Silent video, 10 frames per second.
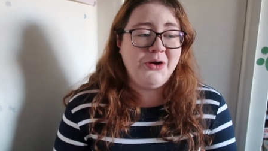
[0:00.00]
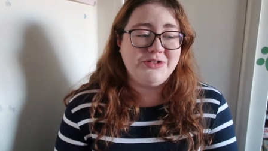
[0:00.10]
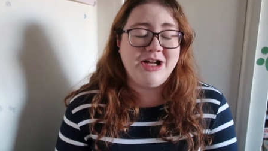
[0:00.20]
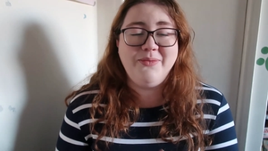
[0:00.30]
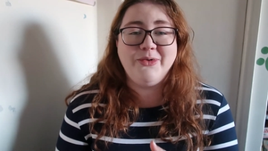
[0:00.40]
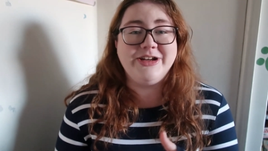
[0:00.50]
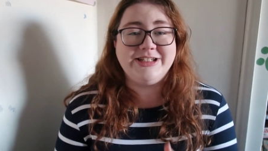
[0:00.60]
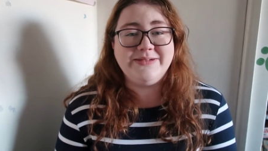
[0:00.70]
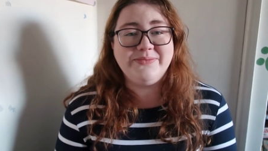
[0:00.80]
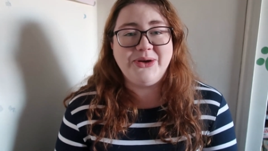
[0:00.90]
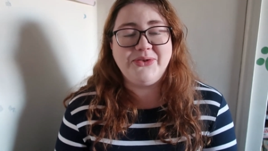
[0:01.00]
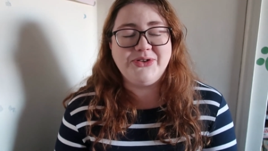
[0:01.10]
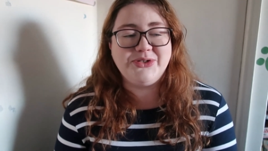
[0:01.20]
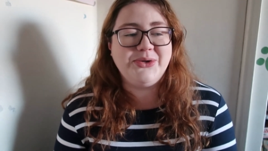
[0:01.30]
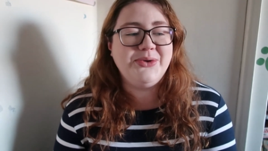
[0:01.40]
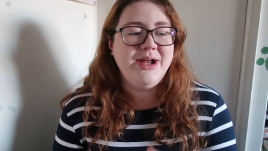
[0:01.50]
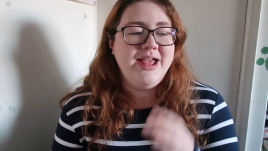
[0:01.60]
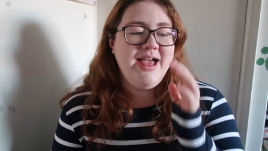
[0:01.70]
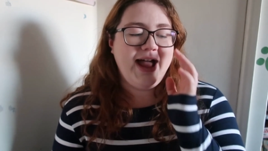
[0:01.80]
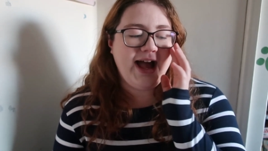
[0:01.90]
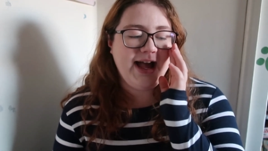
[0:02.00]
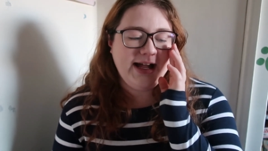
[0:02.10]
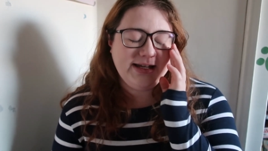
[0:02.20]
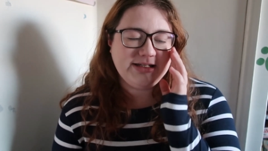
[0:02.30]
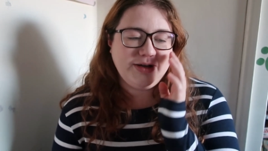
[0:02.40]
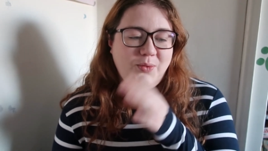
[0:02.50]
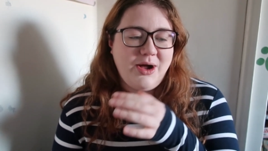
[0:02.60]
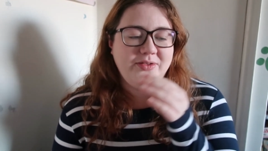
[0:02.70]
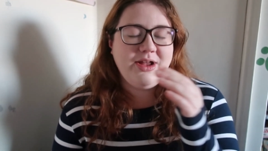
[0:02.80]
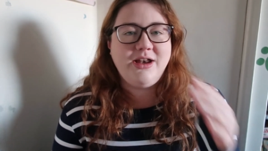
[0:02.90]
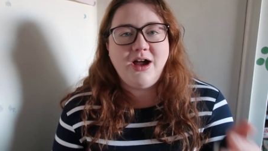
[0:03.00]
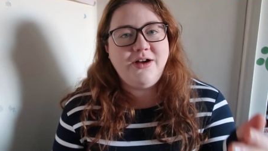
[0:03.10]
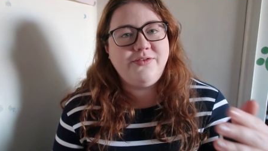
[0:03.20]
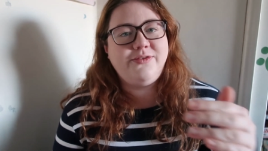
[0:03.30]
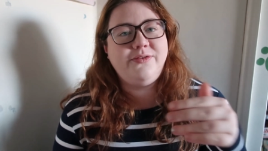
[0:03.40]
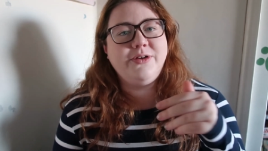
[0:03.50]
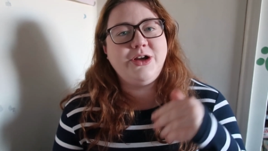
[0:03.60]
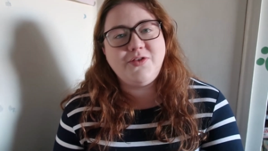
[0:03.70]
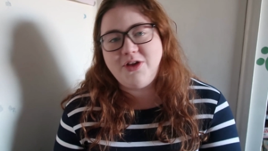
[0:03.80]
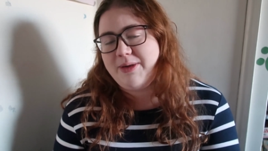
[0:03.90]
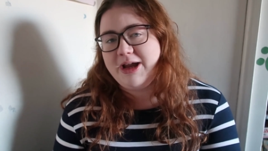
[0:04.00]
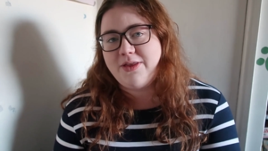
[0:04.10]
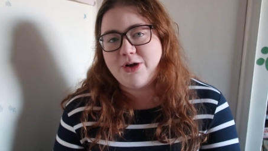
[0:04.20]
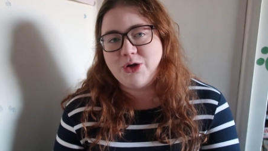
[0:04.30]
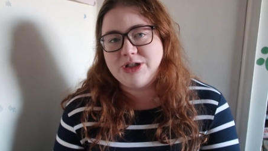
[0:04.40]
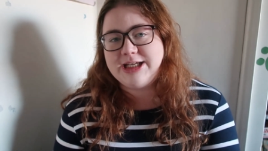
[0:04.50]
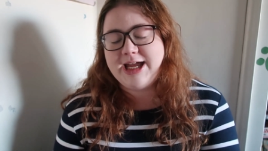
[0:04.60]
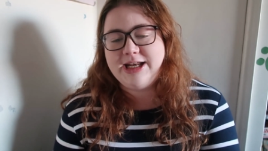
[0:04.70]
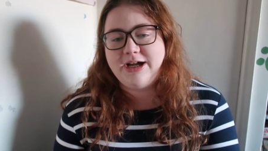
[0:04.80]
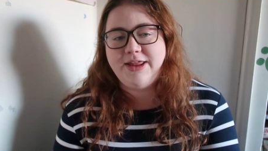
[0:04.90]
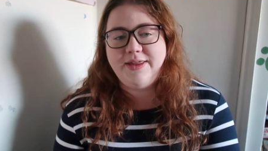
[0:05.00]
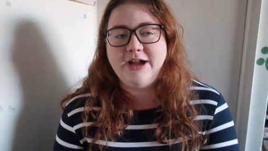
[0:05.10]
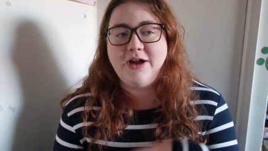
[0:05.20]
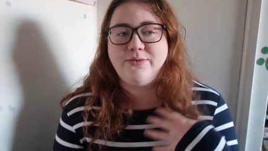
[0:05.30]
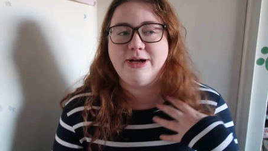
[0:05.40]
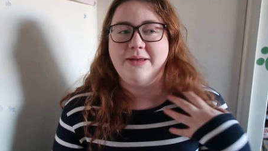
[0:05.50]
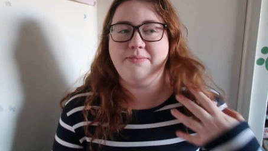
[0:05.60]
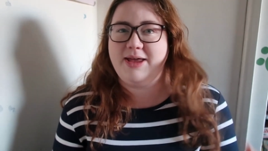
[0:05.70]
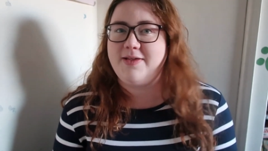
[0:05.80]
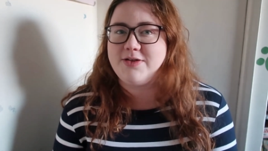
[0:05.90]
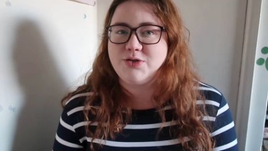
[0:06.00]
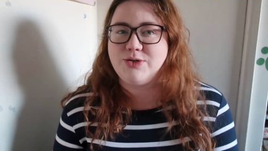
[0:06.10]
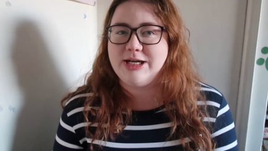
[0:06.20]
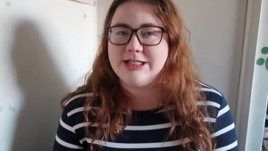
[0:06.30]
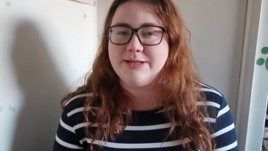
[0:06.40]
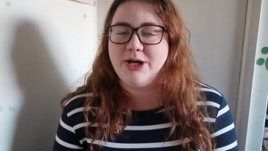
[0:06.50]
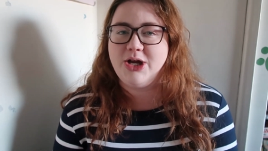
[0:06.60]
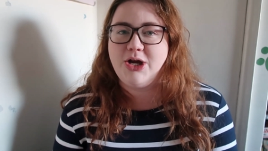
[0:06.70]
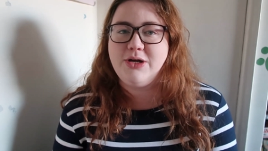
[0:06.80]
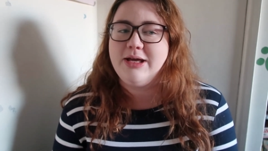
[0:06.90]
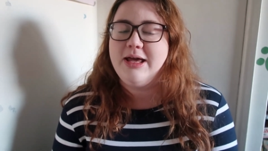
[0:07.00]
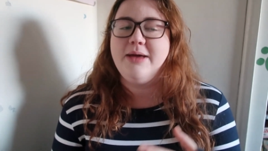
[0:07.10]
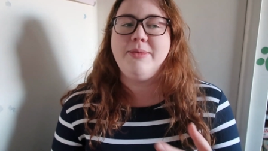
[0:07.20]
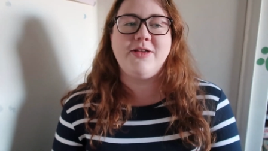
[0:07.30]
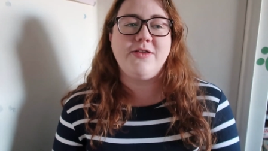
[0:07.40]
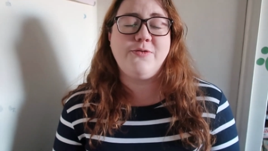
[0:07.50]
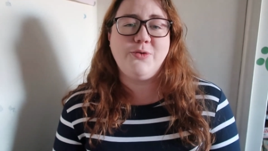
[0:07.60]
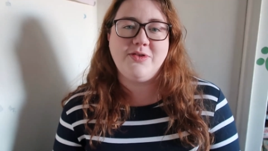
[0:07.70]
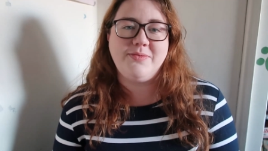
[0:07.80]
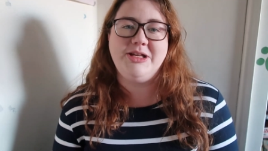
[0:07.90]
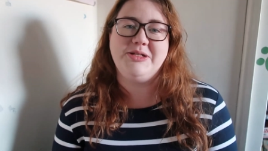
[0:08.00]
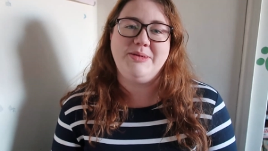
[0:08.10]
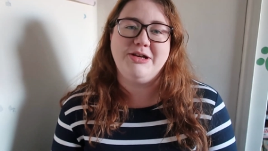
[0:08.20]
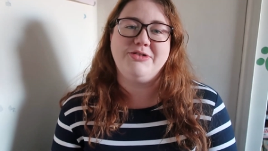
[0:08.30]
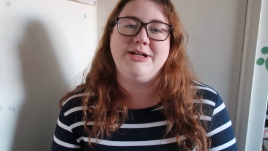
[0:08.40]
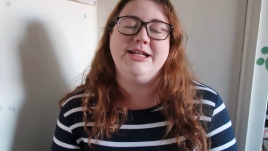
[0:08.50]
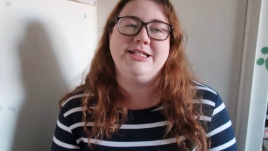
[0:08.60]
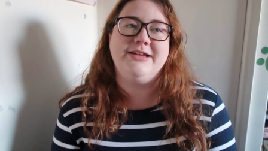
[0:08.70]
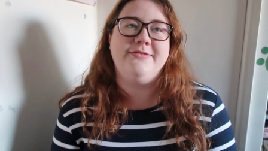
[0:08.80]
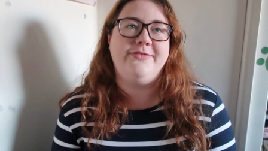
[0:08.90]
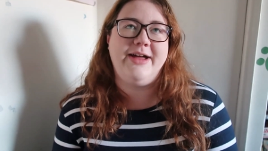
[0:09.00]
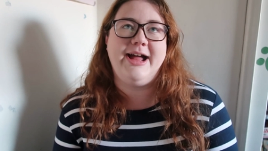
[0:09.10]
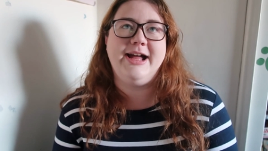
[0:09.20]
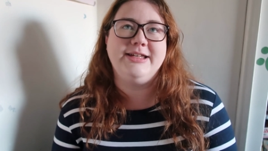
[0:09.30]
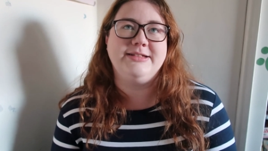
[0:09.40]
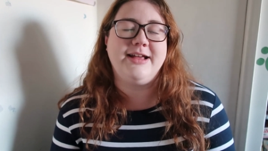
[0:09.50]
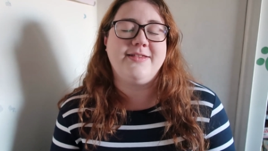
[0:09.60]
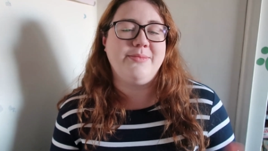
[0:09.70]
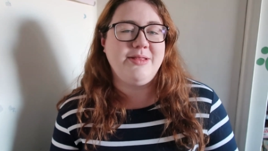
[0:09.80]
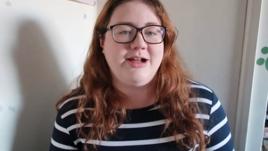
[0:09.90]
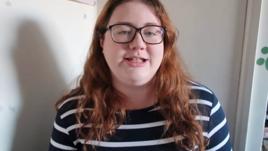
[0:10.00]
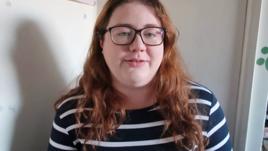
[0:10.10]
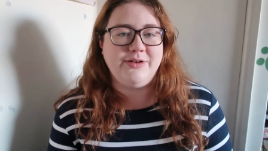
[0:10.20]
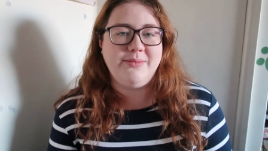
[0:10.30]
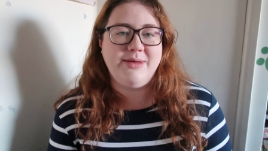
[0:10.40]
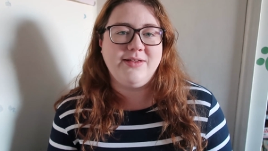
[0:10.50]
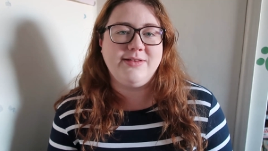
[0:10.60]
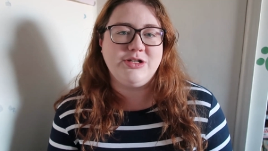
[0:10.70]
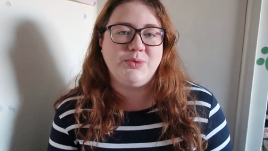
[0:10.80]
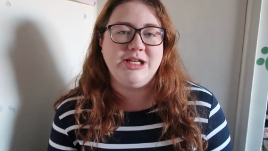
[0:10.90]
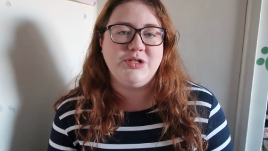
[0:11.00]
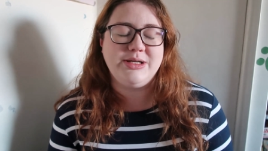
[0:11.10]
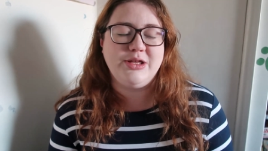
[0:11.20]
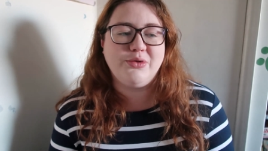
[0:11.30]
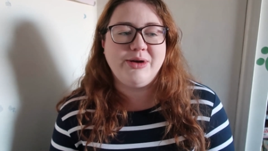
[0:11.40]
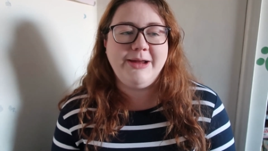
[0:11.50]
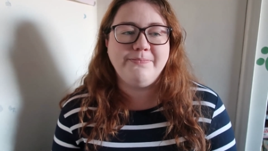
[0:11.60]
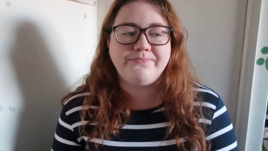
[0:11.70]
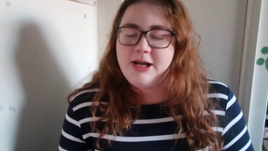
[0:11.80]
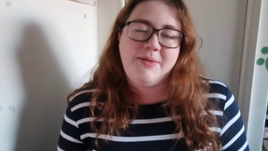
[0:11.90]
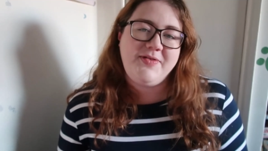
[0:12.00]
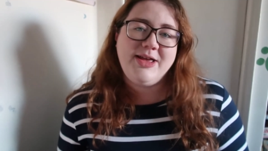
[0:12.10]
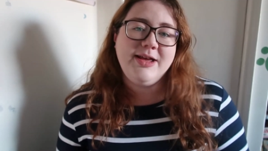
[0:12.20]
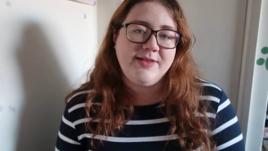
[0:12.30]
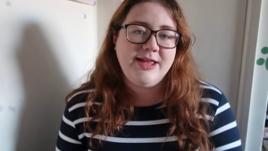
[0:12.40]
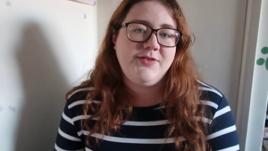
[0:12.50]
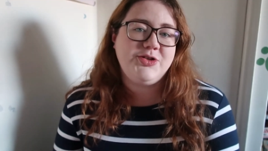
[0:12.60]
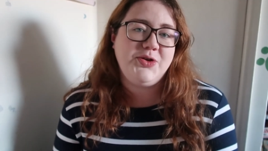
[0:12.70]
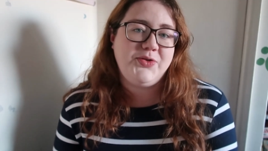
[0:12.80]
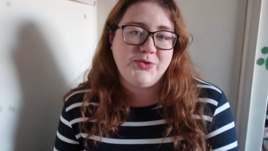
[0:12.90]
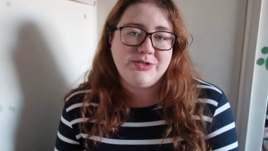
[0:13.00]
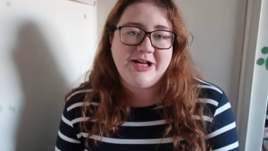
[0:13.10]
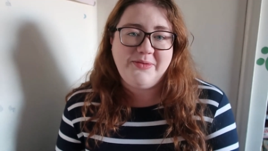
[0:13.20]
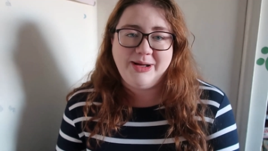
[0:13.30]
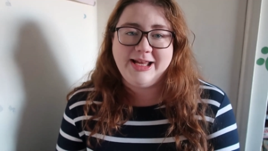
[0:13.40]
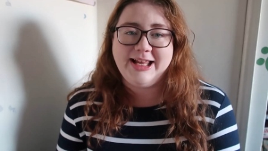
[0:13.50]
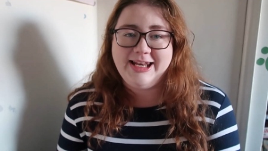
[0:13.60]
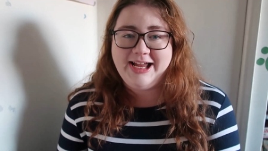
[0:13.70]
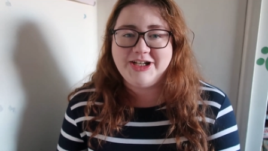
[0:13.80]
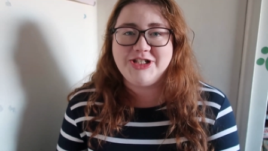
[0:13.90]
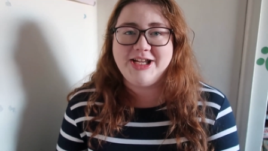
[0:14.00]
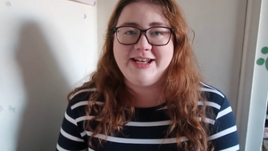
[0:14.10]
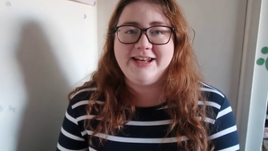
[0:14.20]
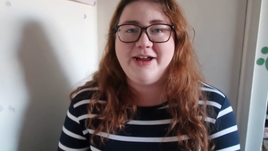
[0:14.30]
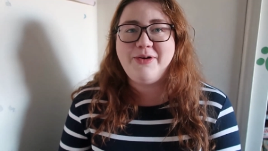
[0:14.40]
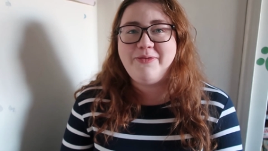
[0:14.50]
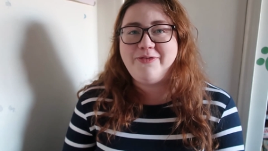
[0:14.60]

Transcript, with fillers: lot of time where I didn't post at all. And whilst I love consuming other content, I think I've really missed creating my own because it forces me to be creative and that's something that I definitely missed in 2023. Number six is to sort out my collection. Now I'm